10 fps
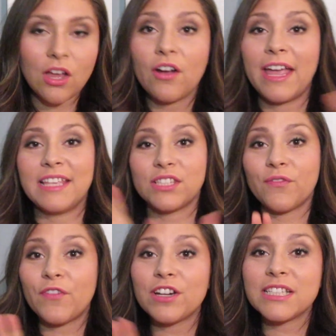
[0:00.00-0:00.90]
Okay, so
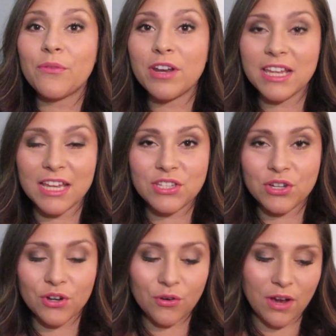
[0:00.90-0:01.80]
first I want to get
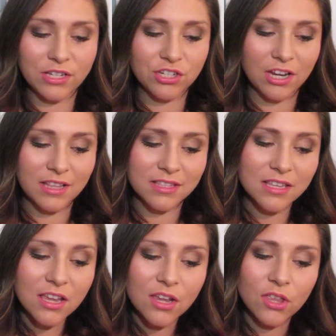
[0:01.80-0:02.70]
to your questions.
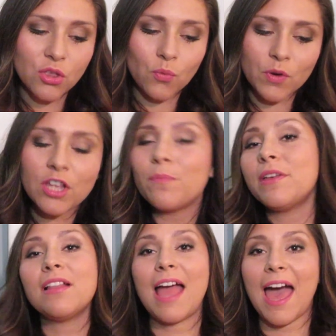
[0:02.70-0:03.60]
The Real
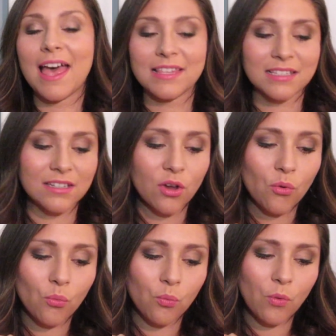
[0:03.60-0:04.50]
Beal asked,
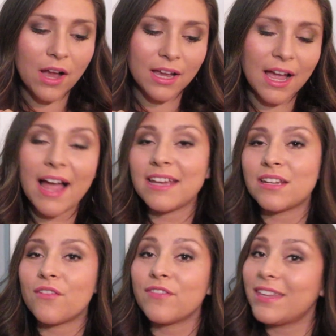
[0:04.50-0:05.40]
what
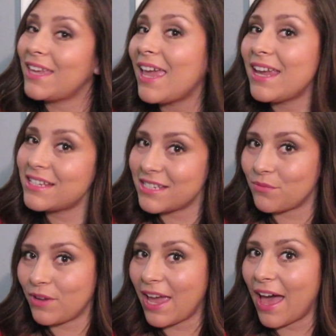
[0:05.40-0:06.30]
kind of cake
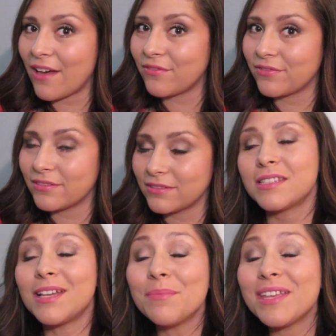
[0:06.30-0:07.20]
did we have?
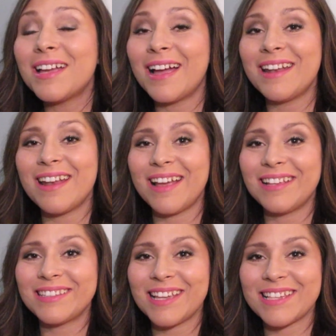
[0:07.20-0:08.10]
Something kind of
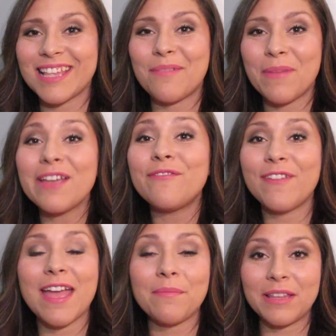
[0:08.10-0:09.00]
nice is that my
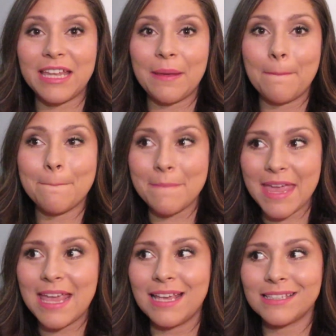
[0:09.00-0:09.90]
family
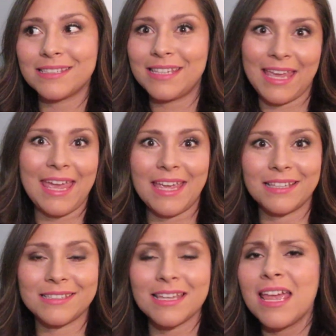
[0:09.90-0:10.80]
makes
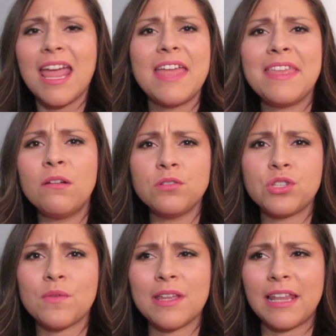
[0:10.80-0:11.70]
cakes. And they don't
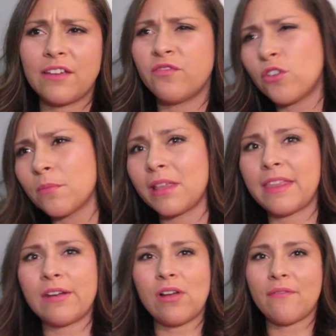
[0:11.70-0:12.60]
do it like formally.
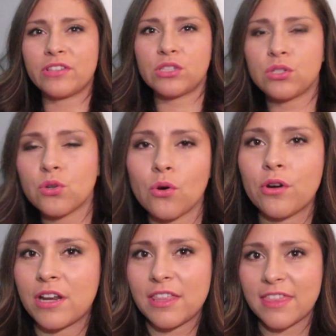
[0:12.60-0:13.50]
They don't have a
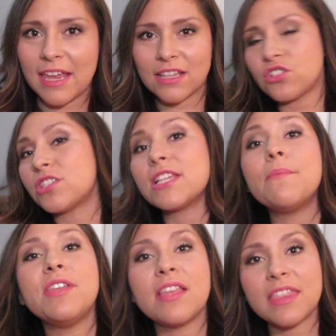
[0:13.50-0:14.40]
store or anything. It's just
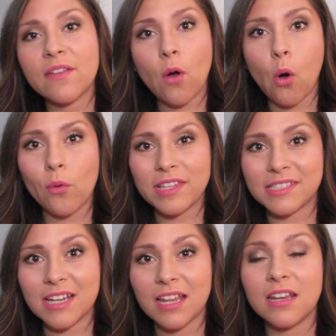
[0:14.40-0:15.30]
something that they've always
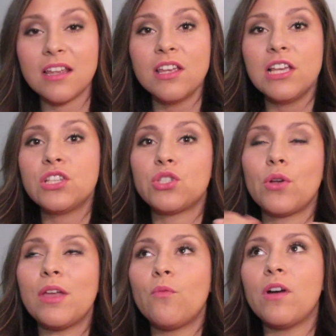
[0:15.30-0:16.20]
done. So
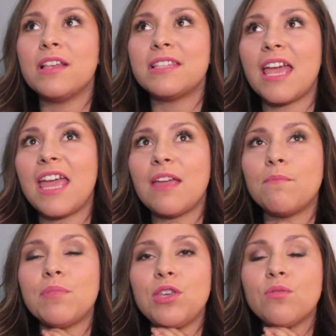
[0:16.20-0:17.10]
it was
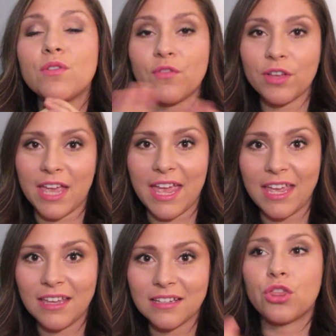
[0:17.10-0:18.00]
a beautiful
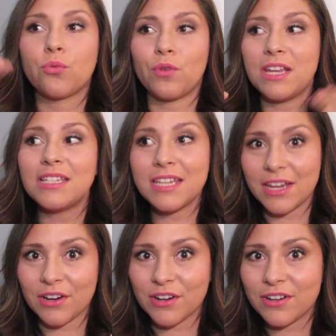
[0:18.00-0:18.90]
cake,
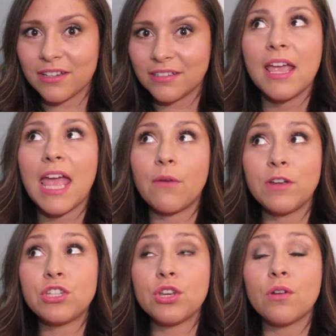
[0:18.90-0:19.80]
three-tiered, and
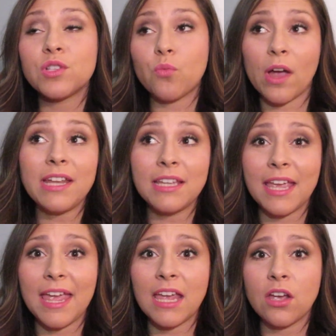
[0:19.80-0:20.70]
we chose white
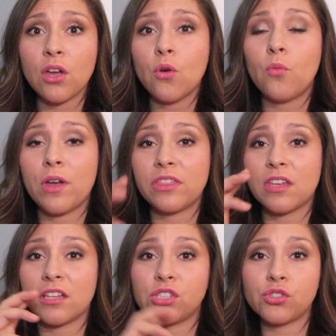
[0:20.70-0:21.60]
cake with
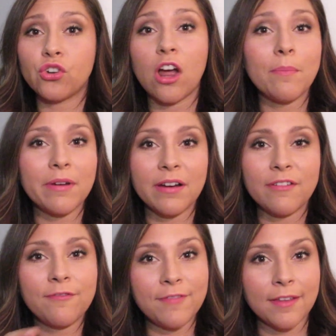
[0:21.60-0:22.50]
a
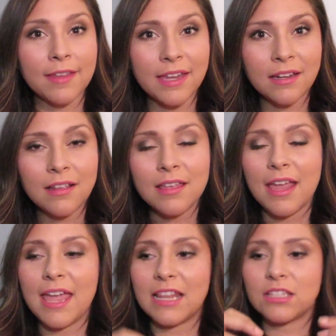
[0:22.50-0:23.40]
strawberry filling,
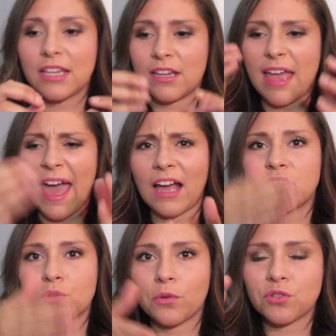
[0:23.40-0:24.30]
and it's like
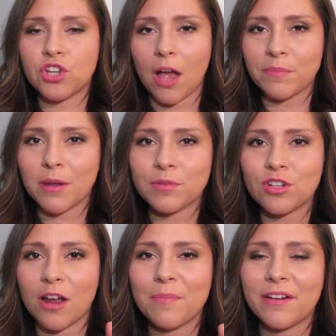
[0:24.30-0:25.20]
actual chopped up
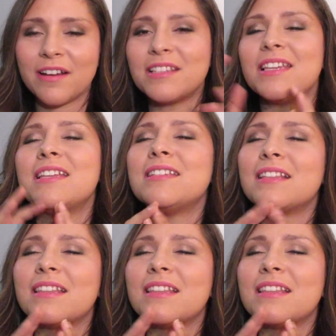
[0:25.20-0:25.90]
strawberries in